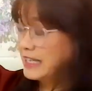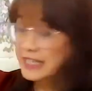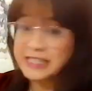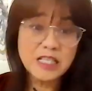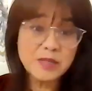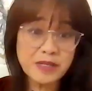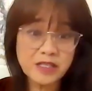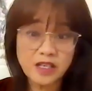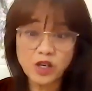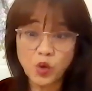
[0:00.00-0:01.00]
In this
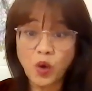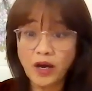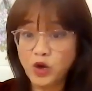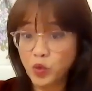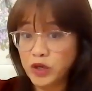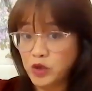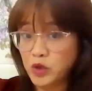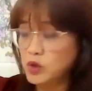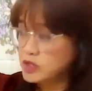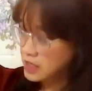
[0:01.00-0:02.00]
particular one, we
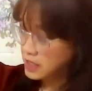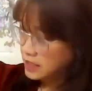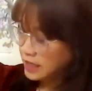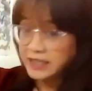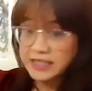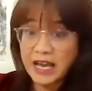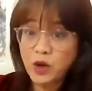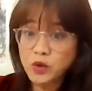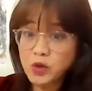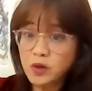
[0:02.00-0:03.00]
use a
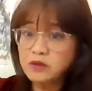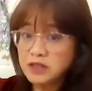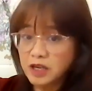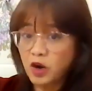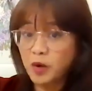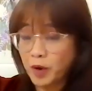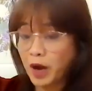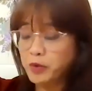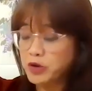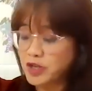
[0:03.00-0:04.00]
yellow tone, a
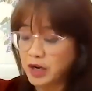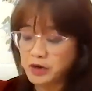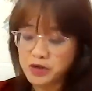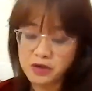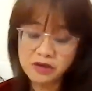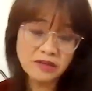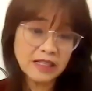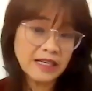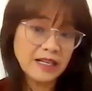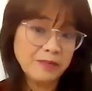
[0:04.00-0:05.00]
brownish yellow tone,
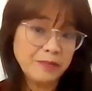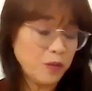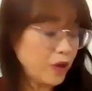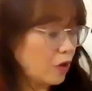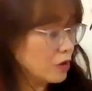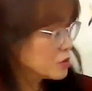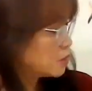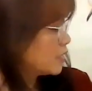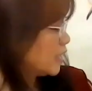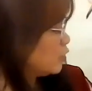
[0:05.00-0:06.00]
but we
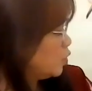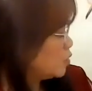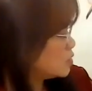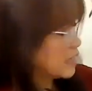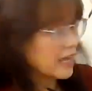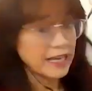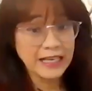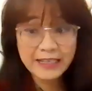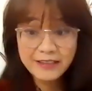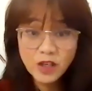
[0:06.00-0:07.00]
also can use an
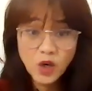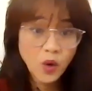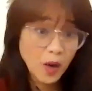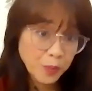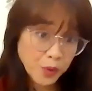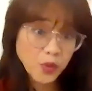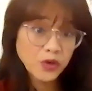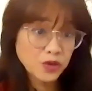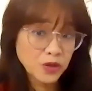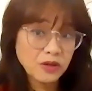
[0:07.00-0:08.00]
indigo, a
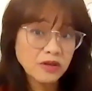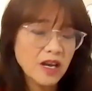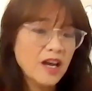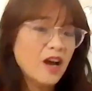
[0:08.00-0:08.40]
bluish tone,